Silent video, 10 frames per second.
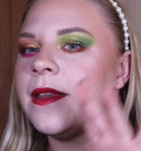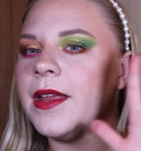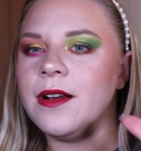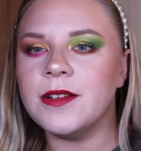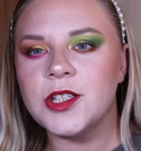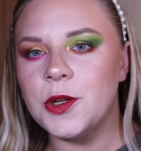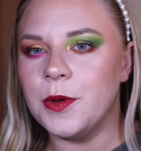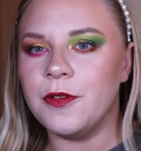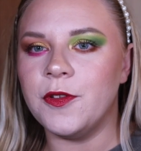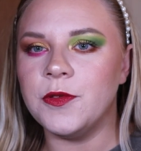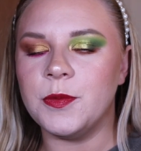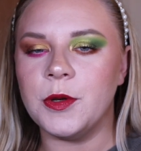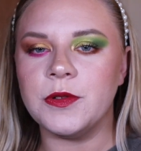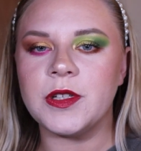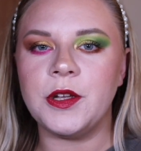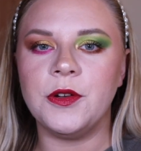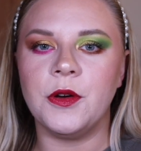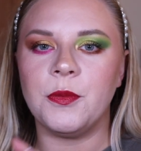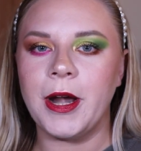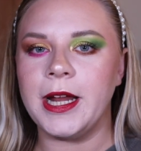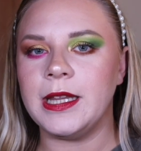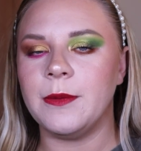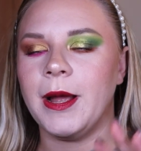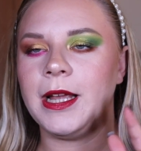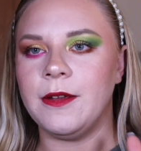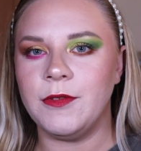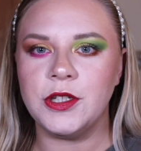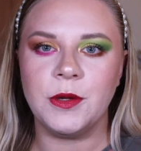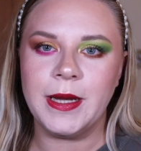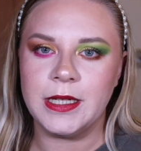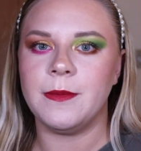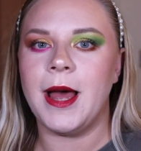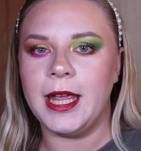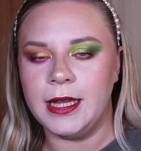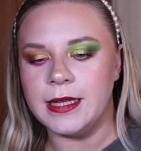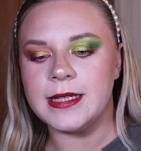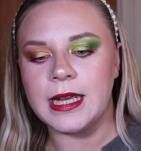They are super affordable, so you're not breaking the bank if you do end up hating the